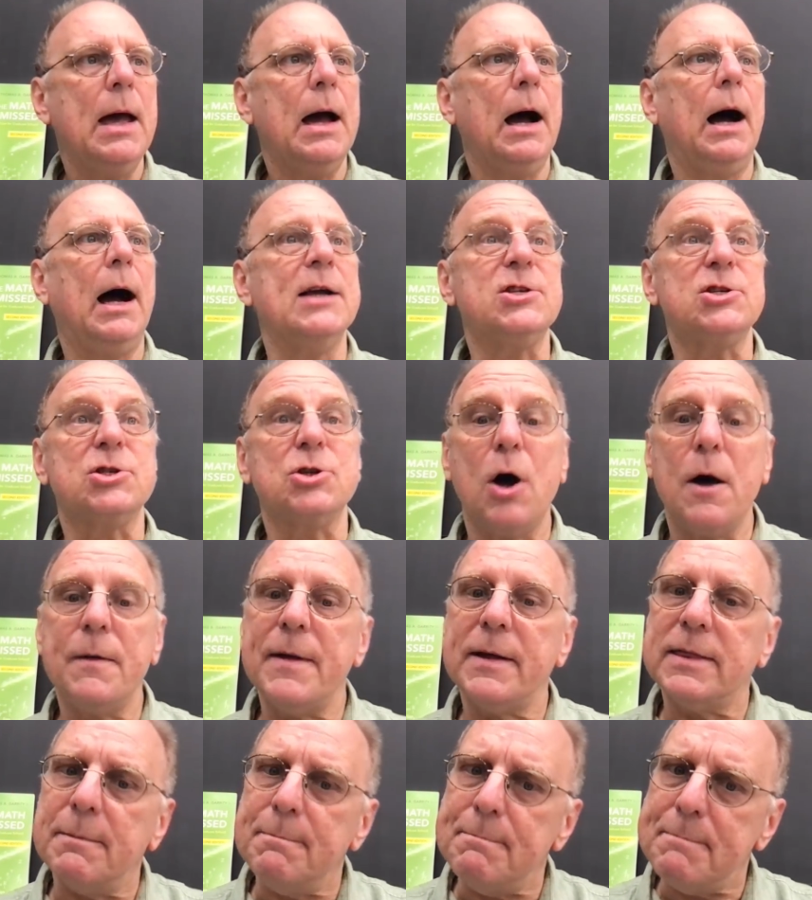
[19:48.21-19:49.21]
I saw
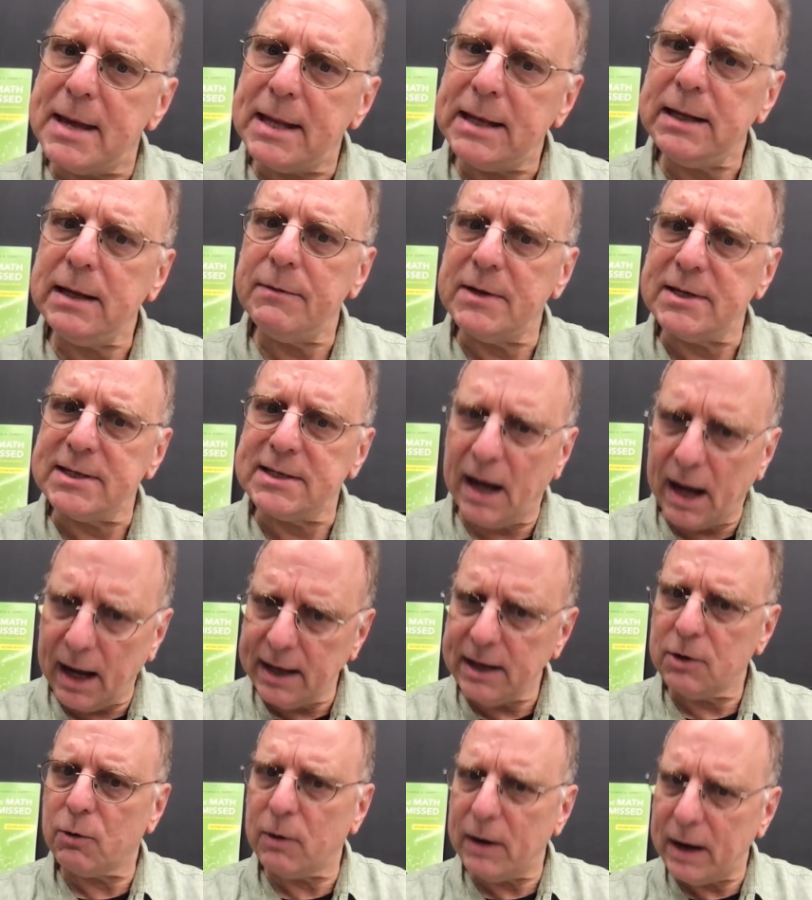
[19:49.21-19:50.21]
that the many of the
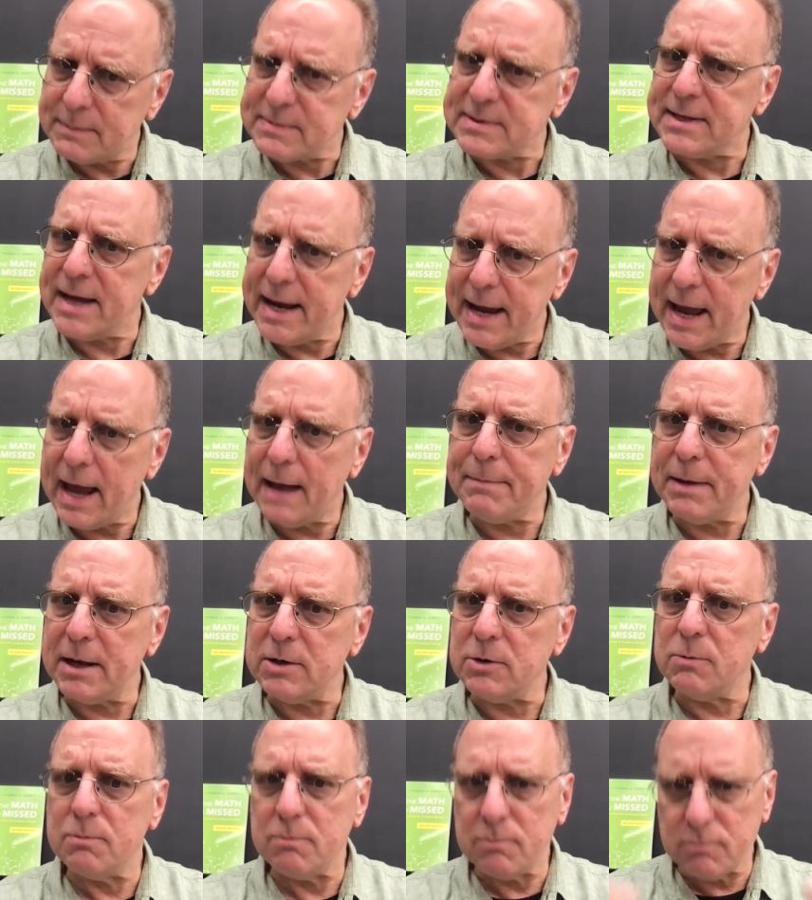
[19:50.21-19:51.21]
diagrams they had
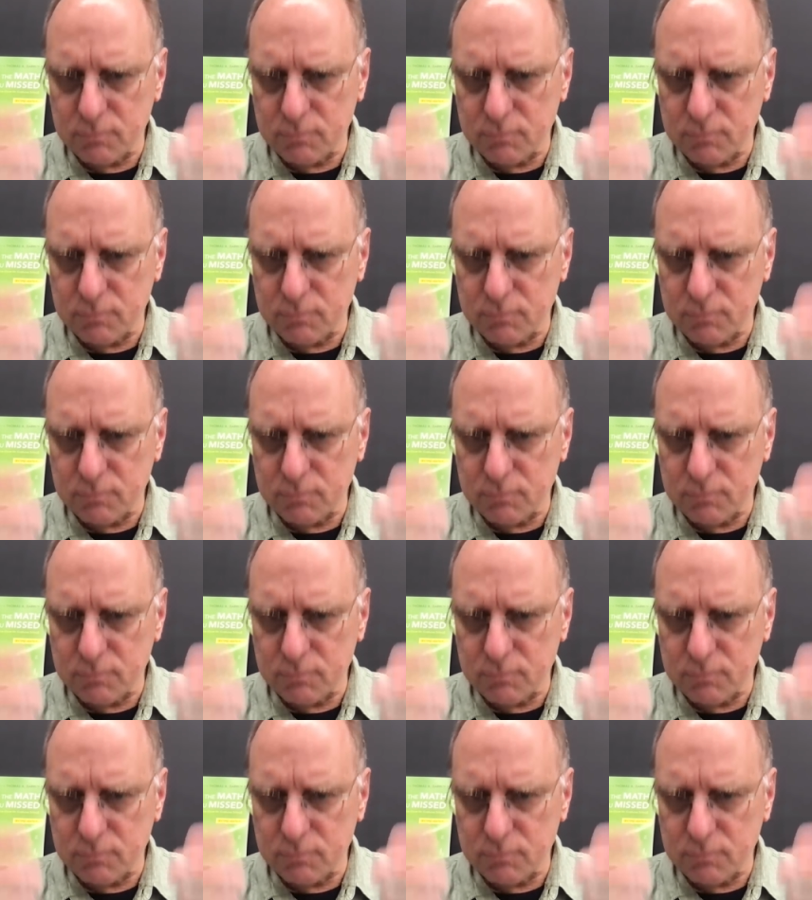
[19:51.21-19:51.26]
been